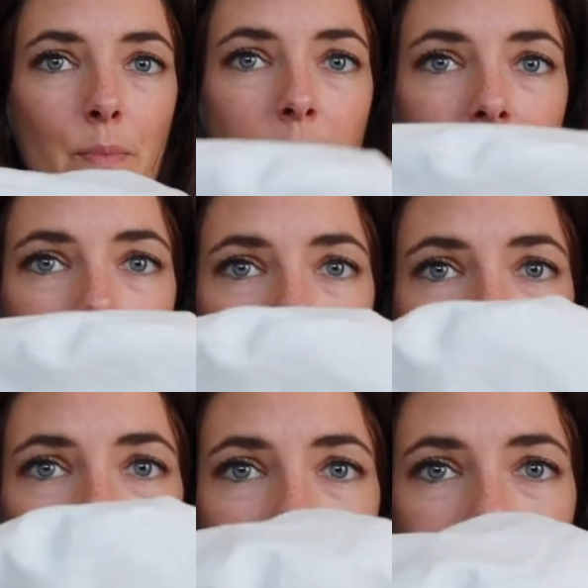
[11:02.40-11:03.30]
bucket
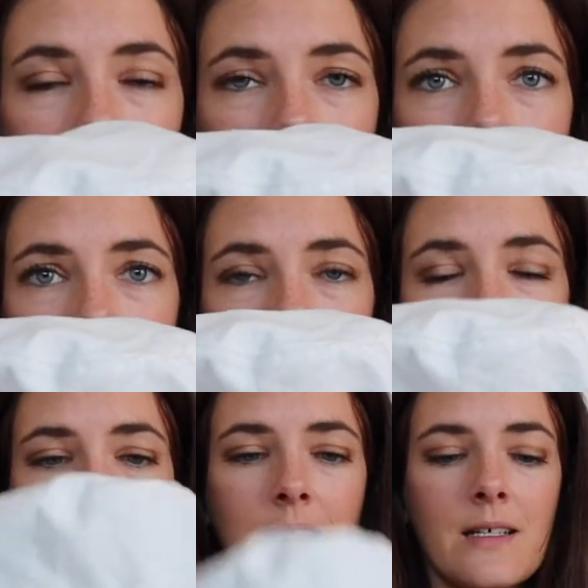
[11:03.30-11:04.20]
hat.
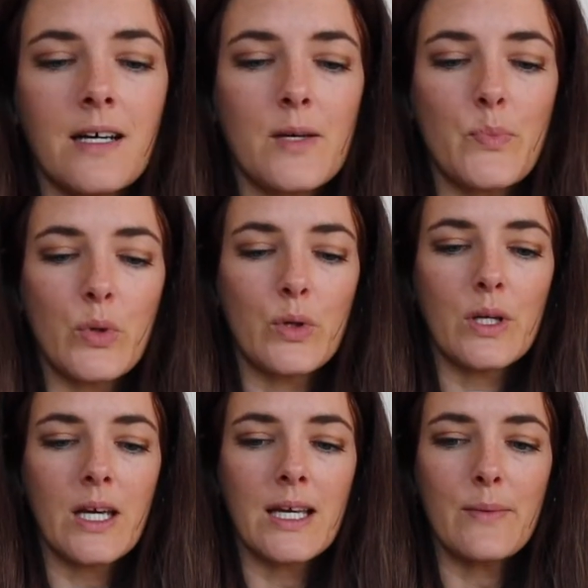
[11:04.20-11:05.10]
I
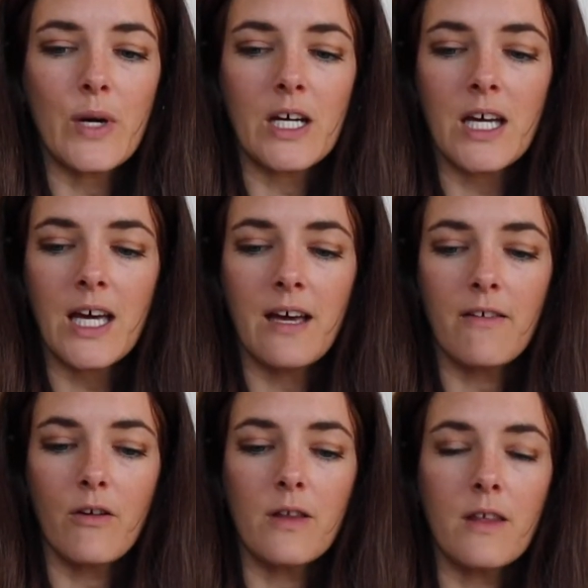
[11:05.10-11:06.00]
bought a bucket hat
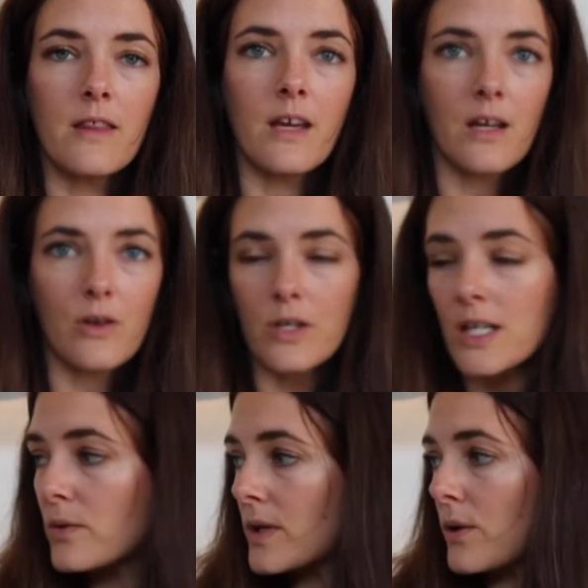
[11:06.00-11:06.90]
on The
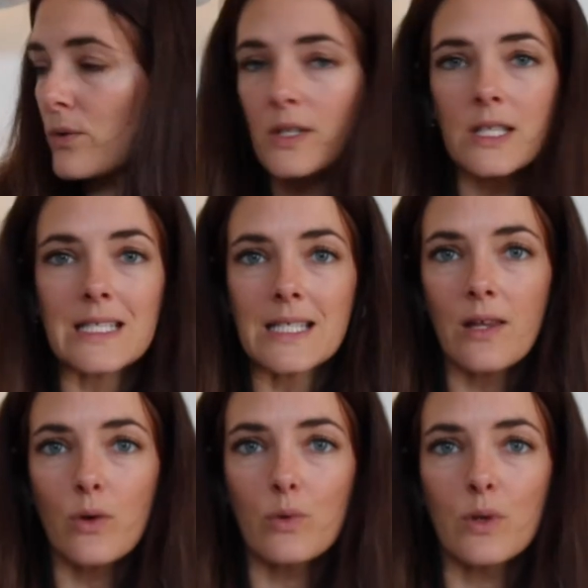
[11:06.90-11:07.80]
Iconic when I ordered this
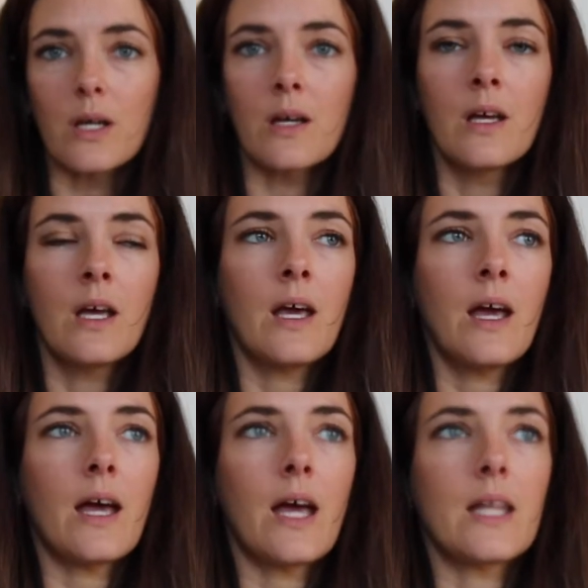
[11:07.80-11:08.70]
other order
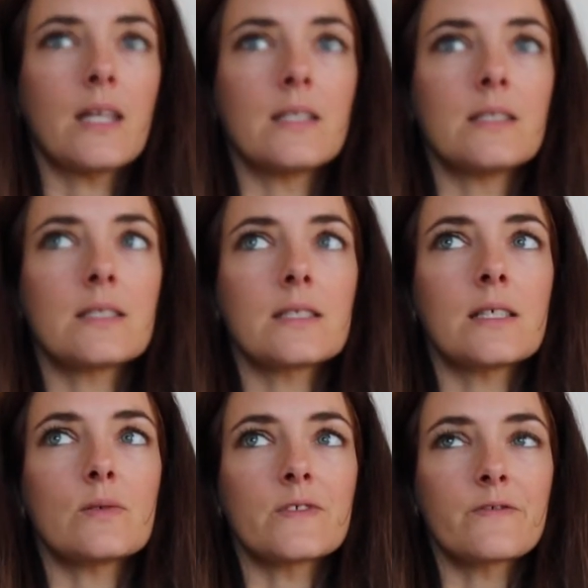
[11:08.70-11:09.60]
and
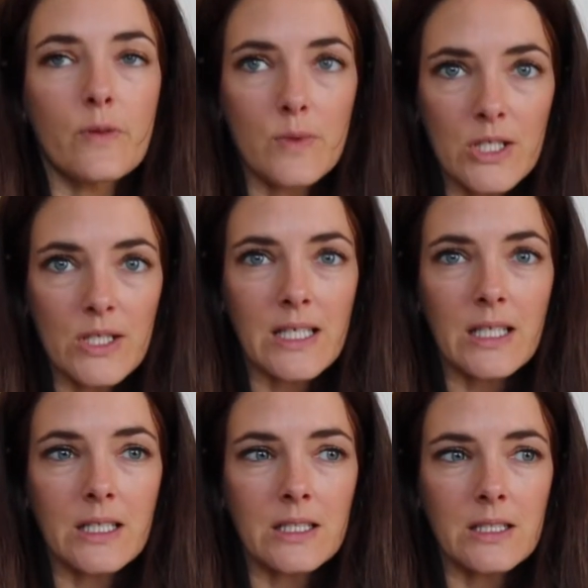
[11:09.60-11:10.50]
it was from a New
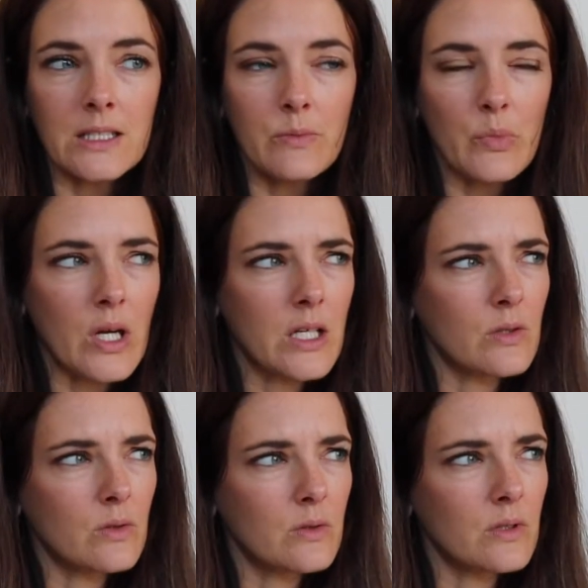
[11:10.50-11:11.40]
Zealand
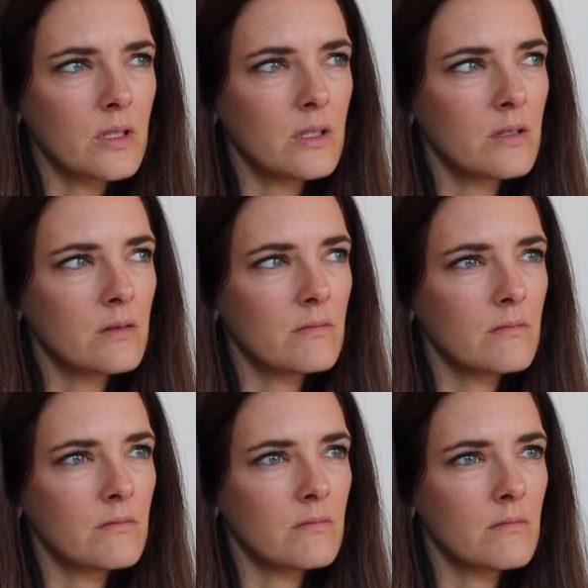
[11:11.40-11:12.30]
brand called
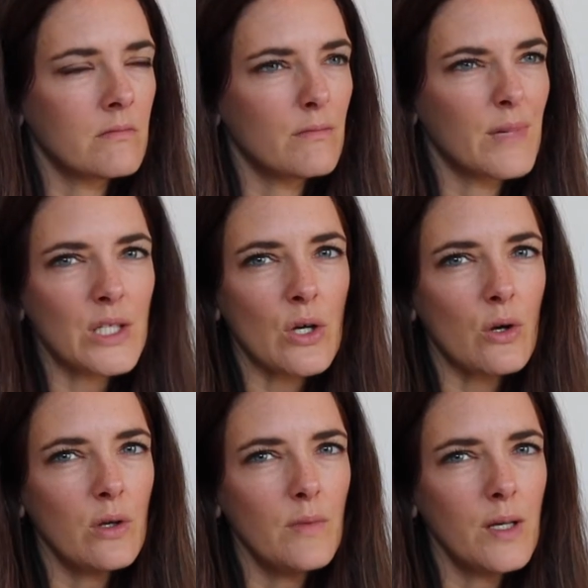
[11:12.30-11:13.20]
Mato
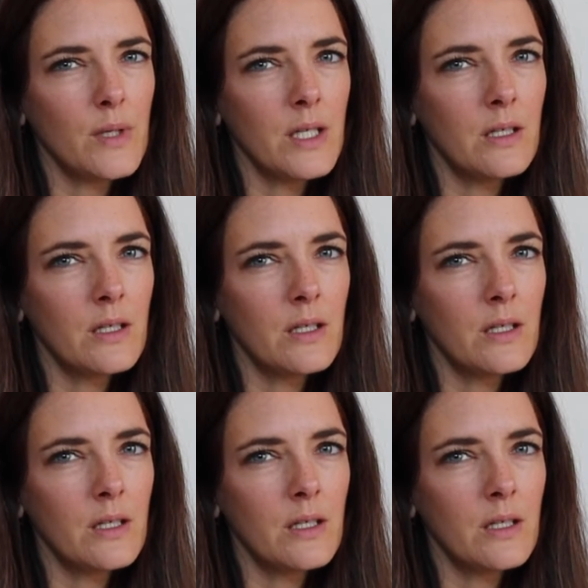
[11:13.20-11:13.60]
maybe?